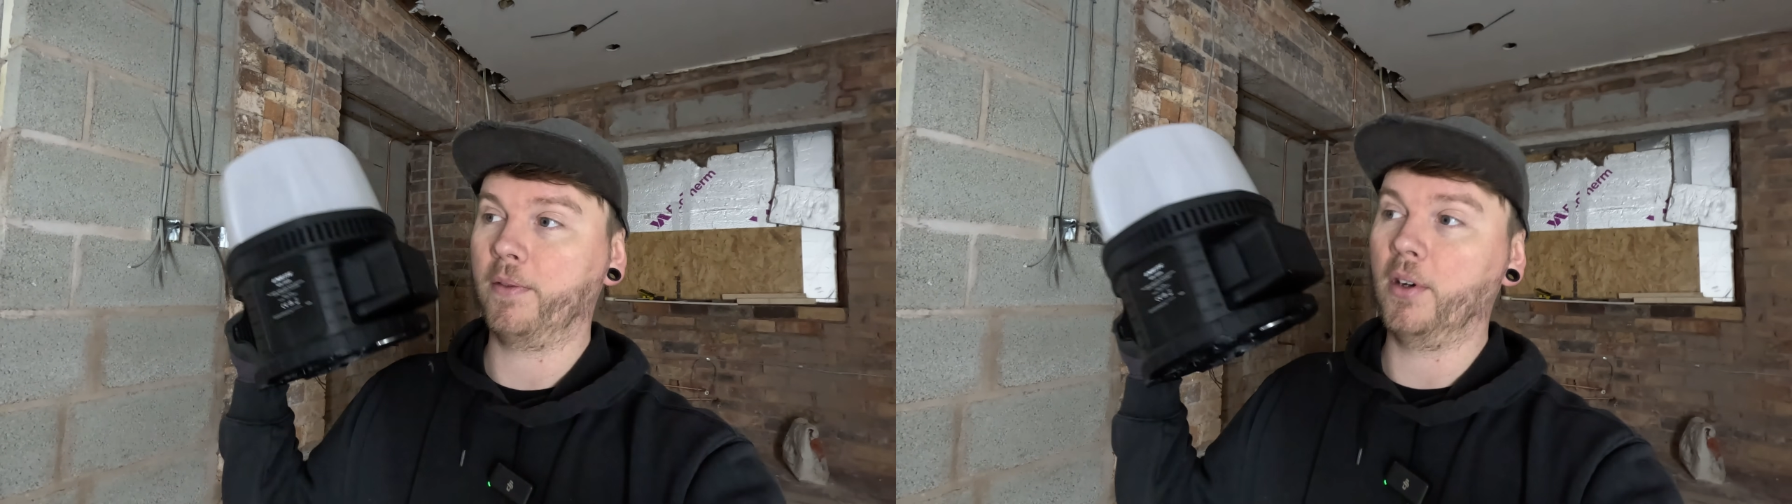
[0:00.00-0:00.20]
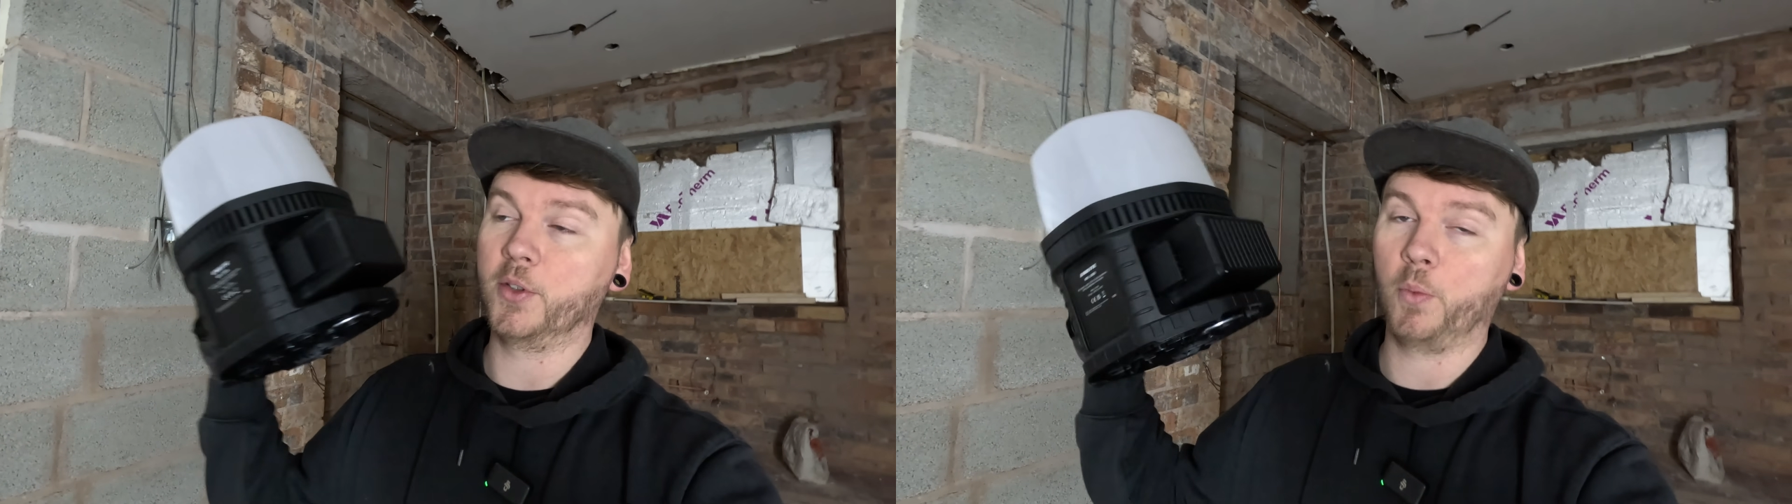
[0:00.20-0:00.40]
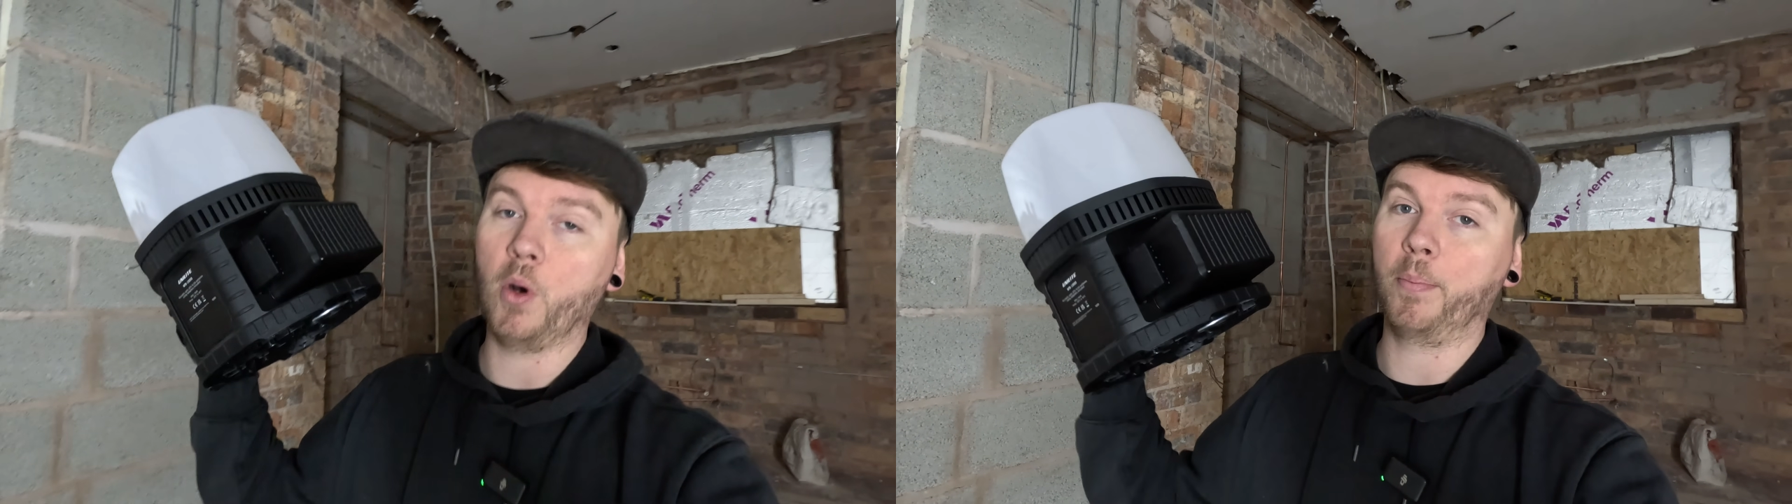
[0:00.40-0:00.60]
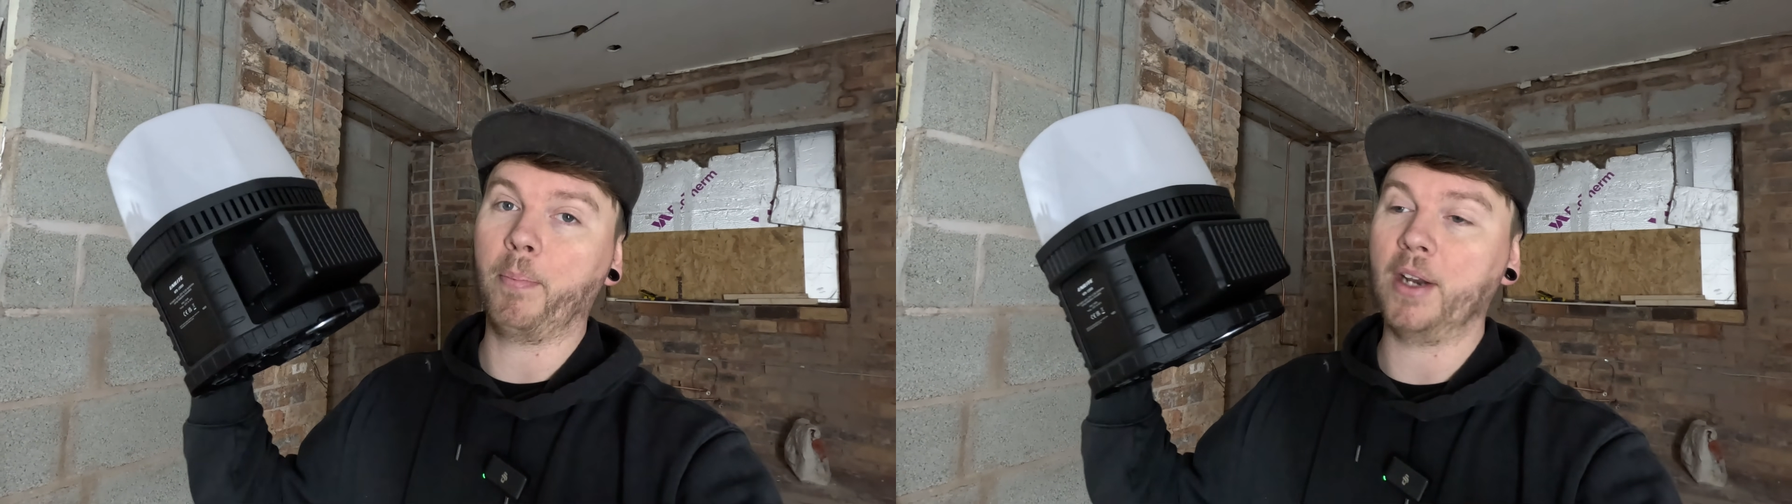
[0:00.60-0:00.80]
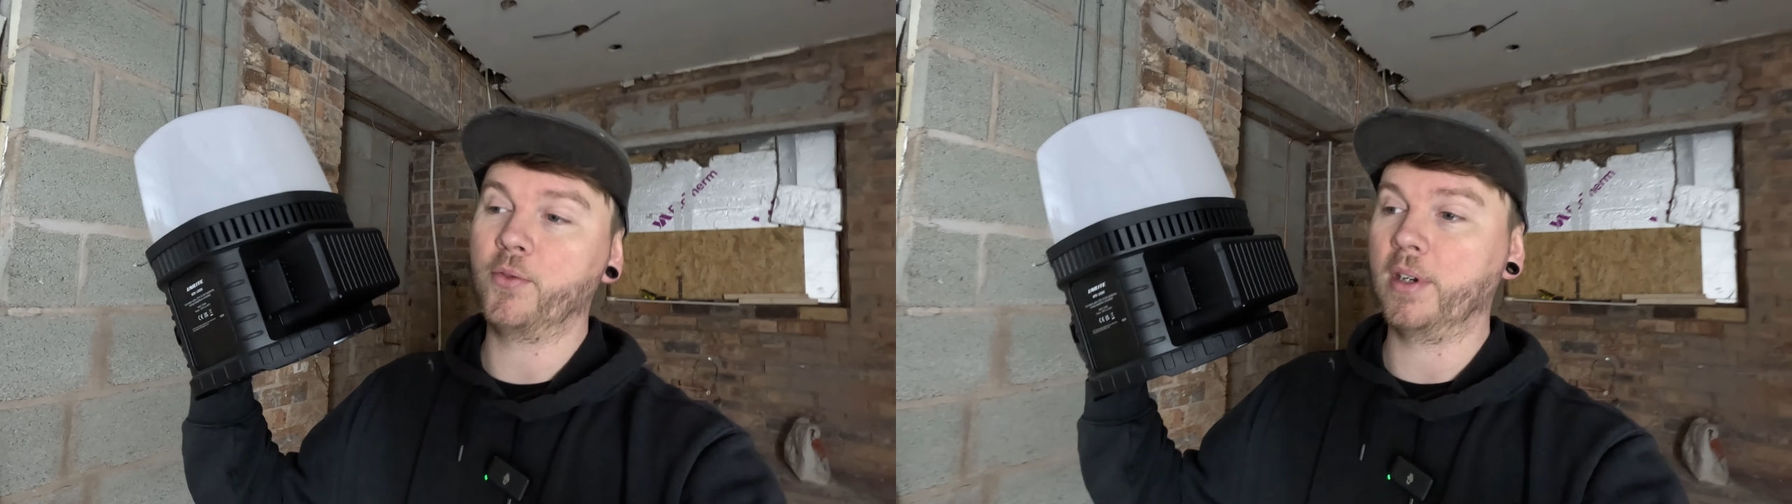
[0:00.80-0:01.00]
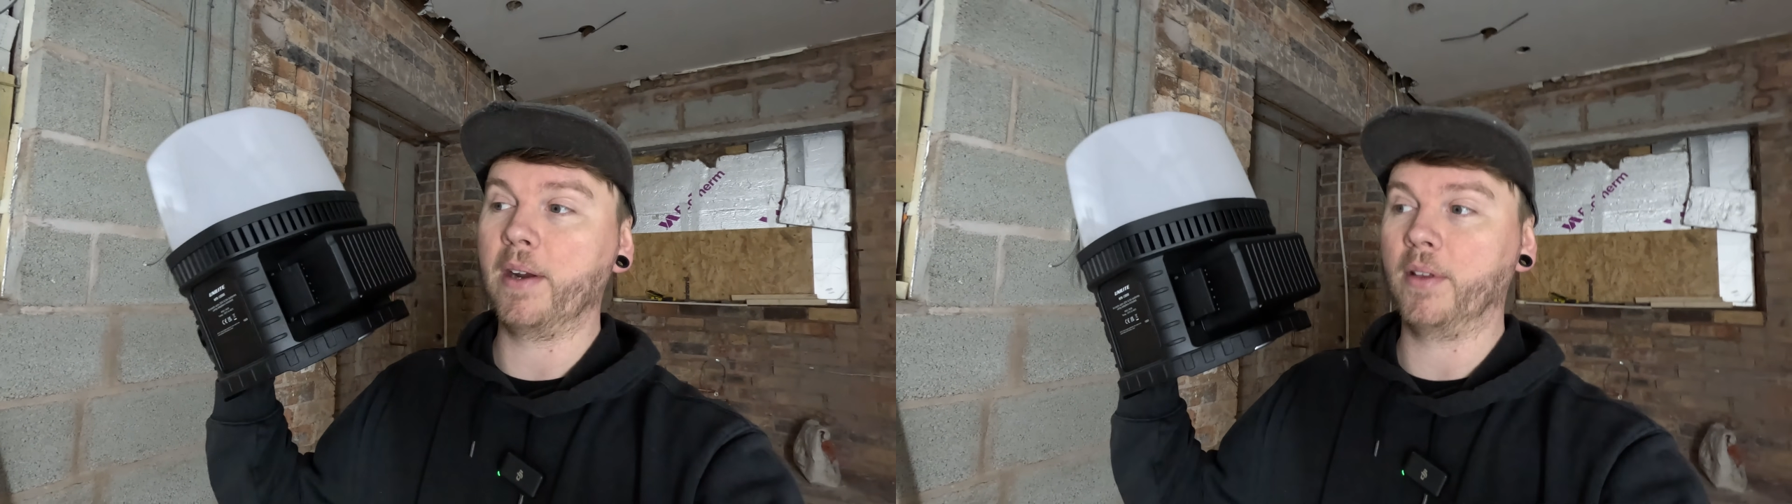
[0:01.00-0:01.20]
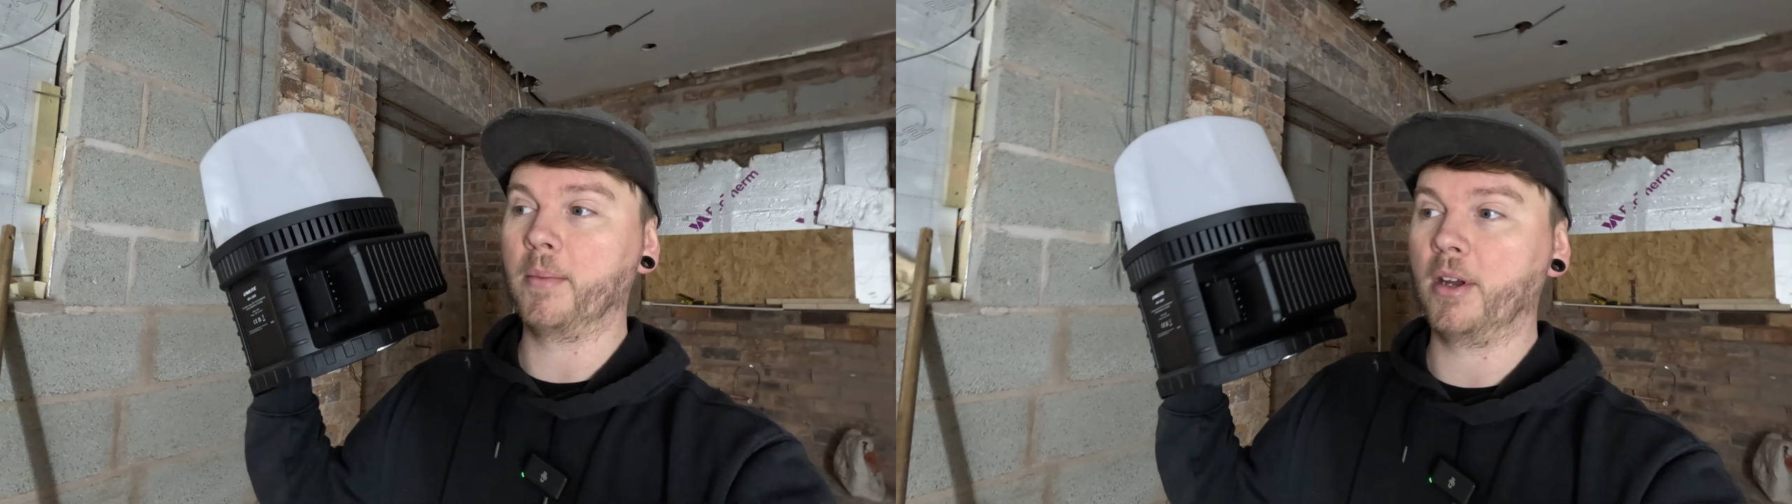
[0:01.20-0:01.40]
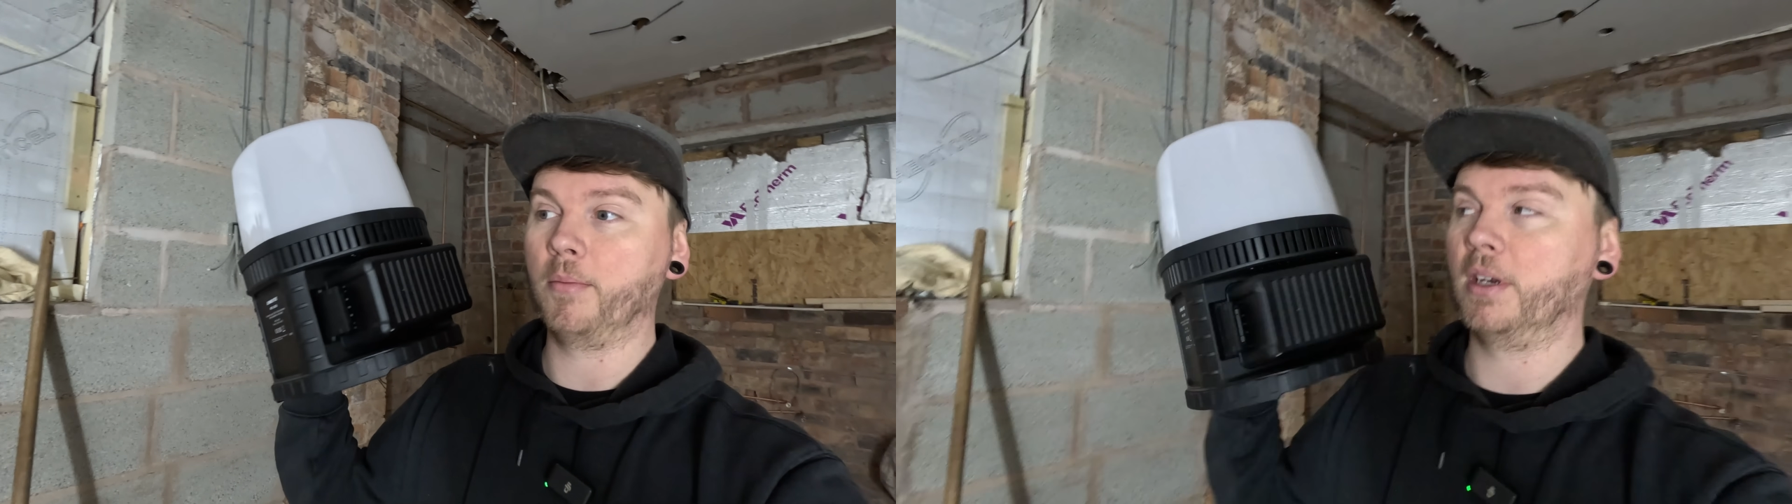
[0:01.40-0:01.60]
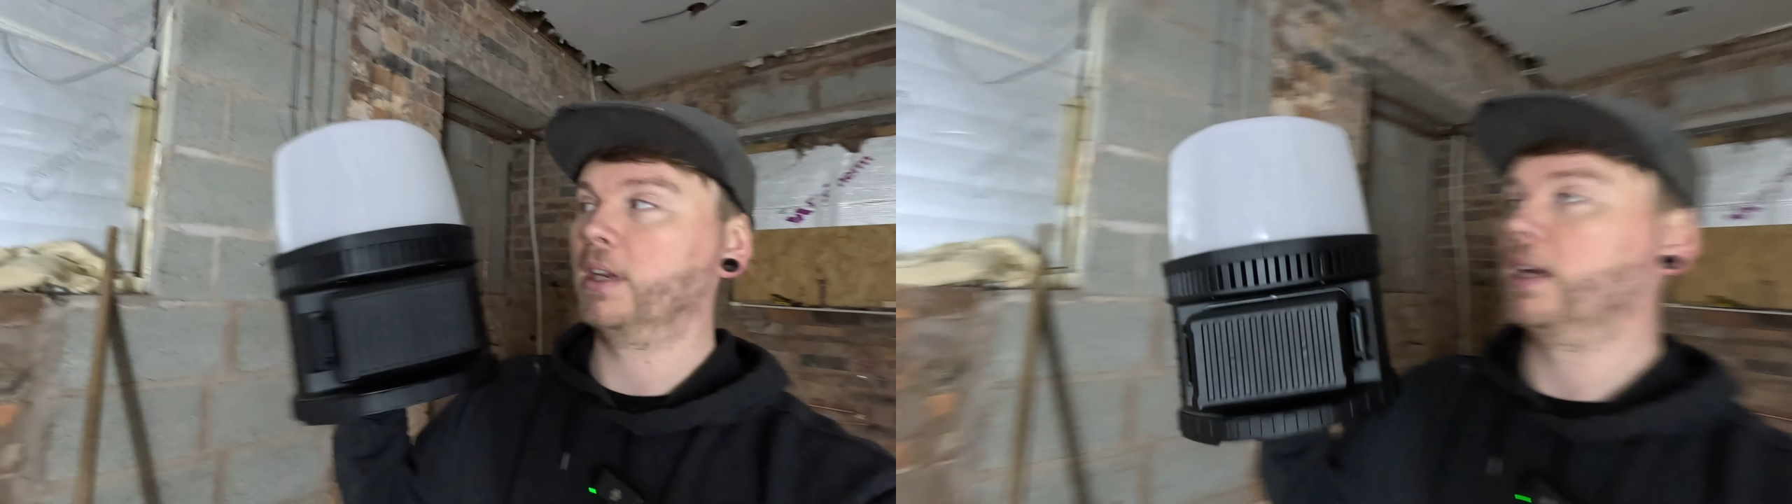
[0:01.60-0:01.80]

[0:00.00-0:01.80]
So I've got a DeWalt battery in here at the moment.